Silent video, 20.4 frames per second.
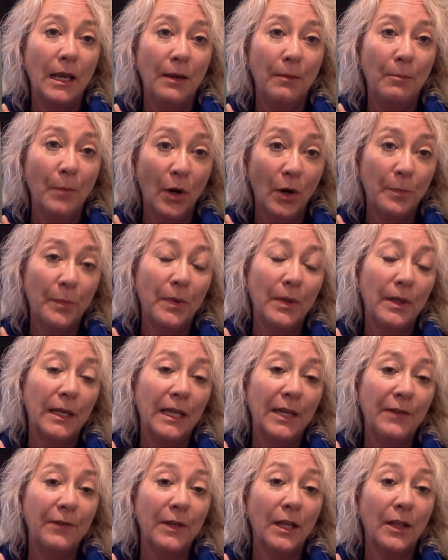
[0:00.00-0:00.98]
Mop,
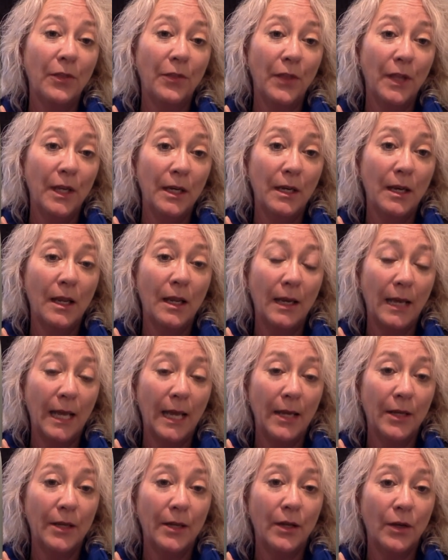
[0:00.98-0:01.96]
leaving a thin
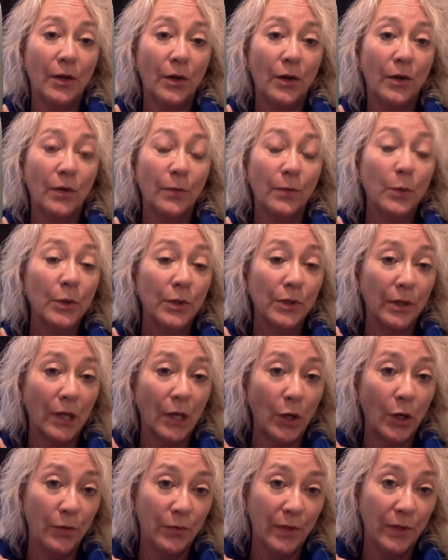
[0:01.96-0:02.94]
layer of water
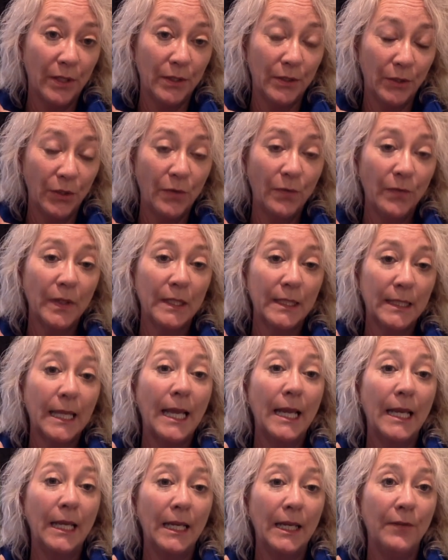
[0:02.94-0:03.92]
over the surface
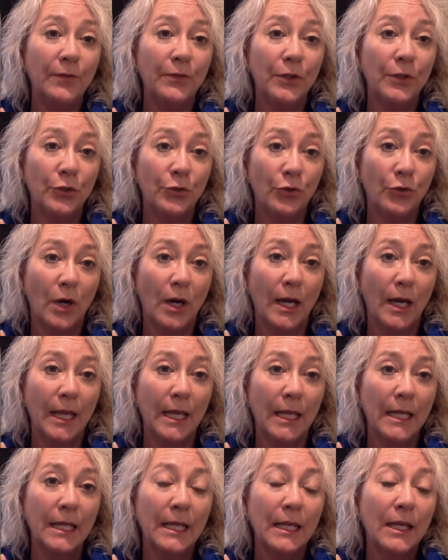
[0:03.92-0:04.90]
and leave to dry.
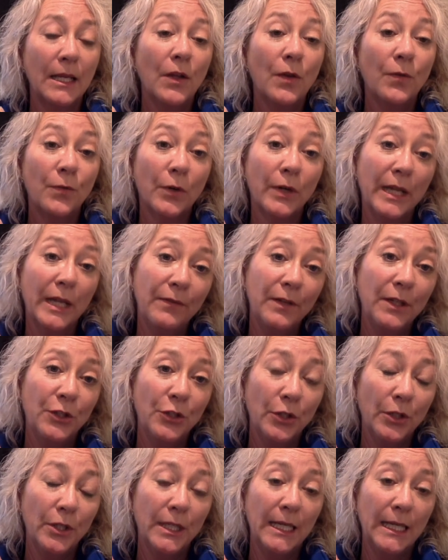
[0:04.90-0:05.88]
For a heavy
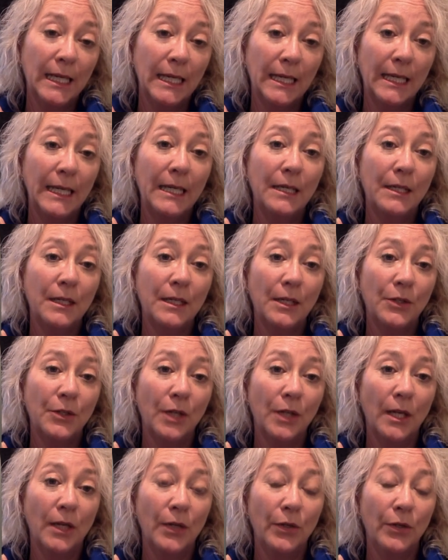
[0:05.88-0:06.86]
duty clean,
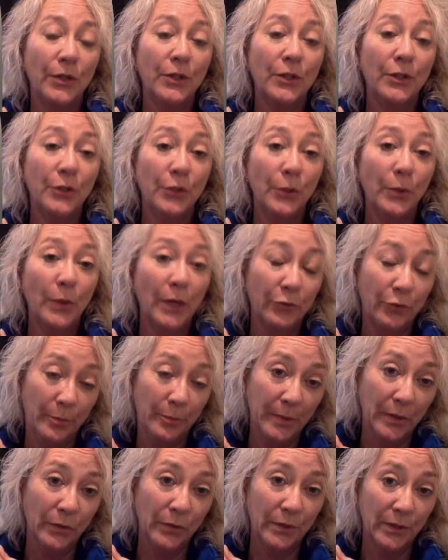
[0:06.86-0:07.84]
dilute 200
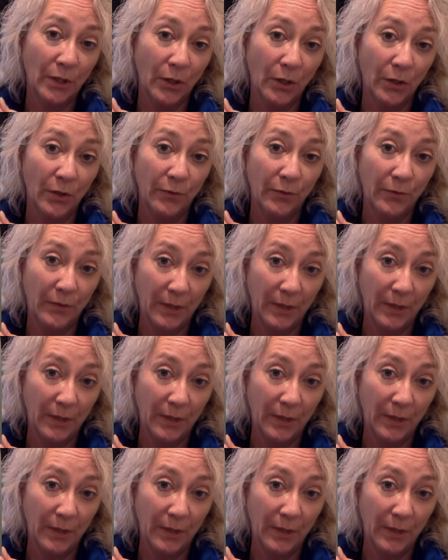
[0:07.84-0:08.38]
ml of